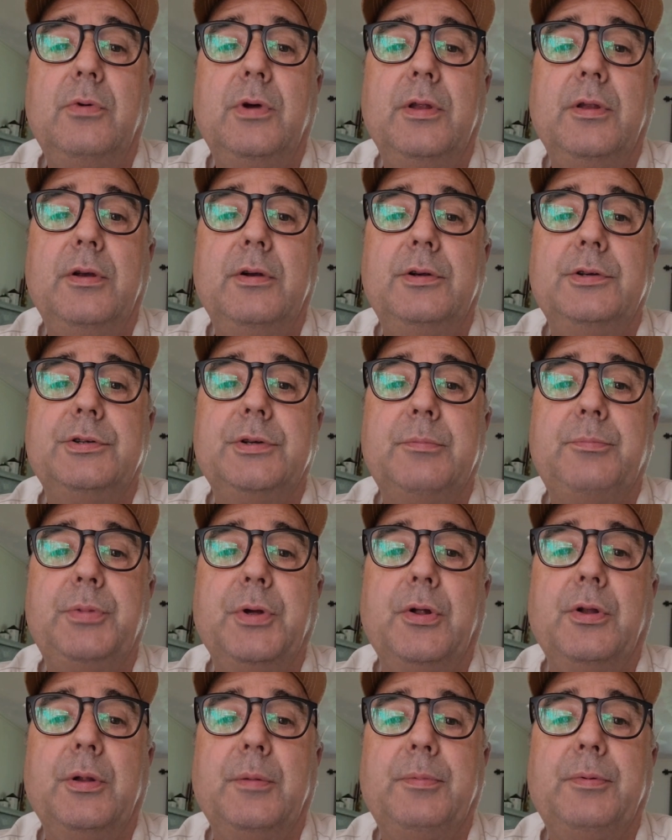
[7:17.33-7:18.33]
when there's a
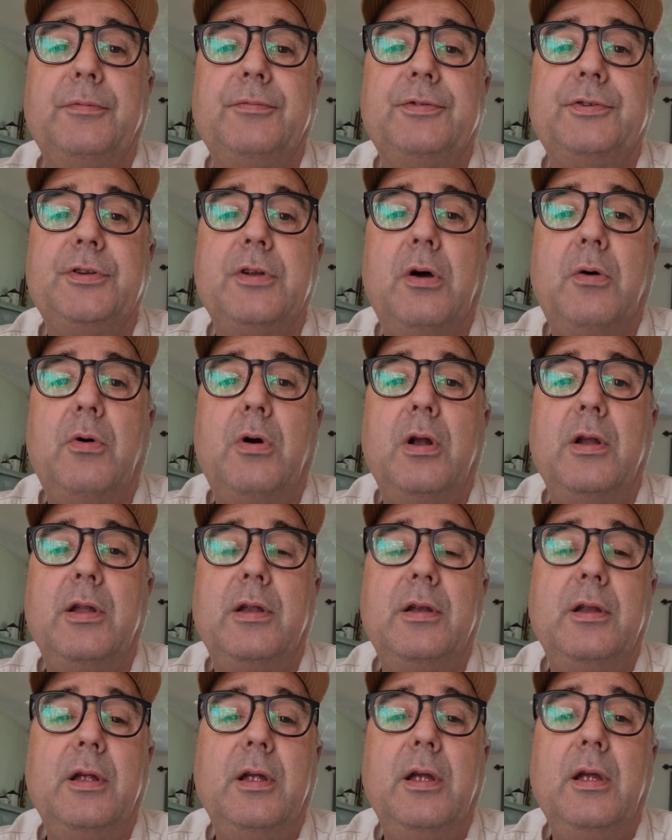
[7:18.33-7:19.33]
buildup of snow on
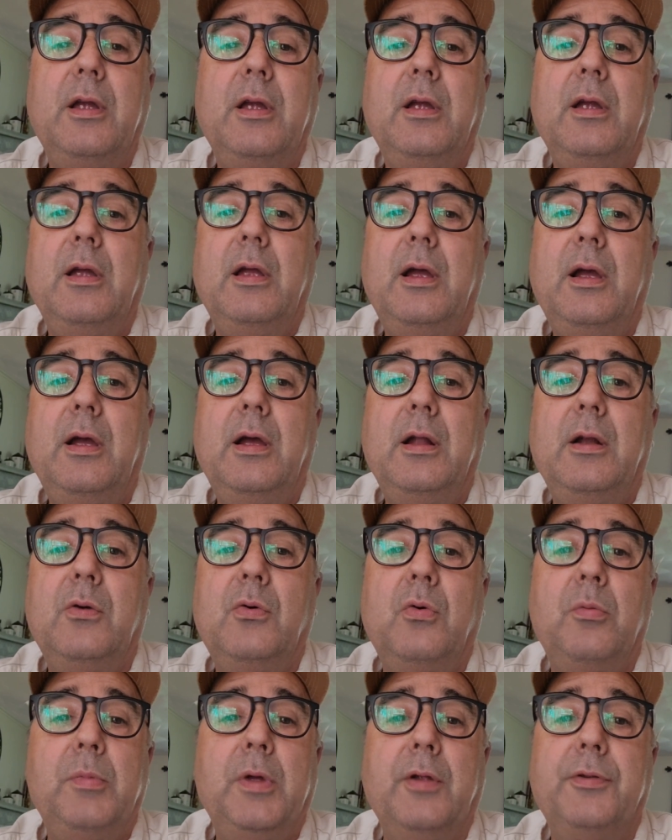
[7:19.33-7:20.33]
it, and it
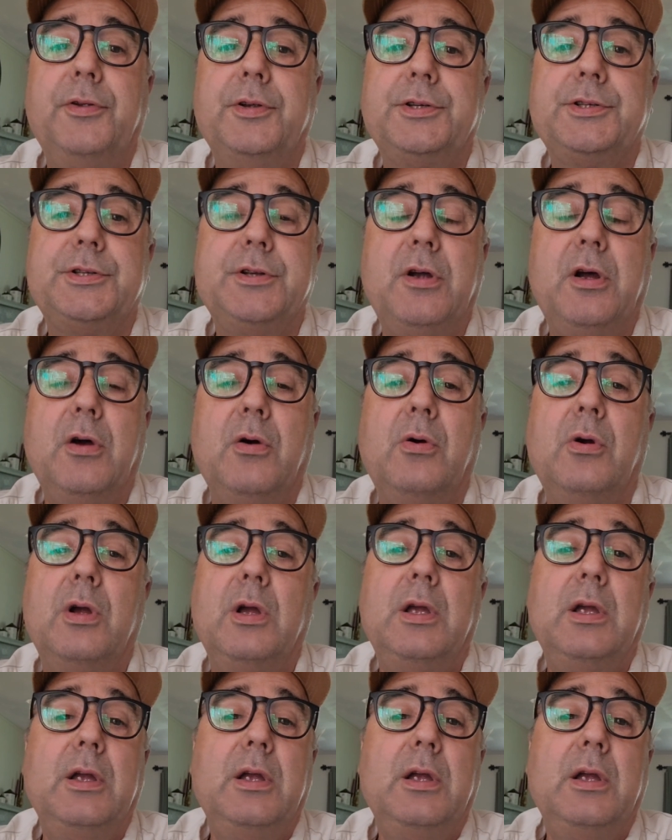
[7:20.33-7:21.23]
will melt the snow.